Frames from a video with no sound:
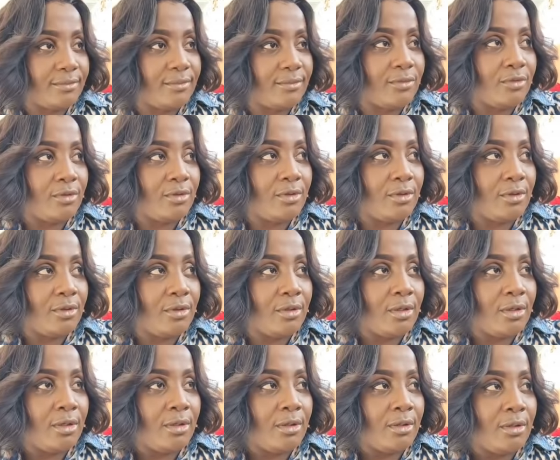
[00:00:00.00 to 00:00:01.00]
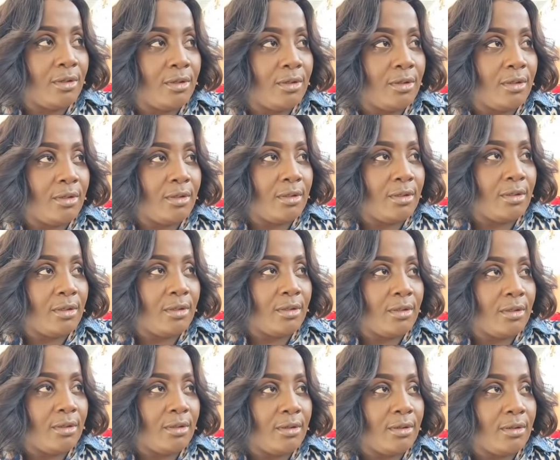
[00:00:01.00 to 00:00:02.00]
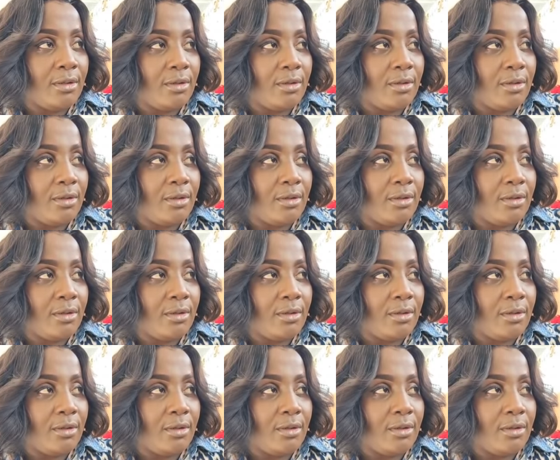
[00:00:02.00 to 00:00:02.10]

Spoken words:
(silence)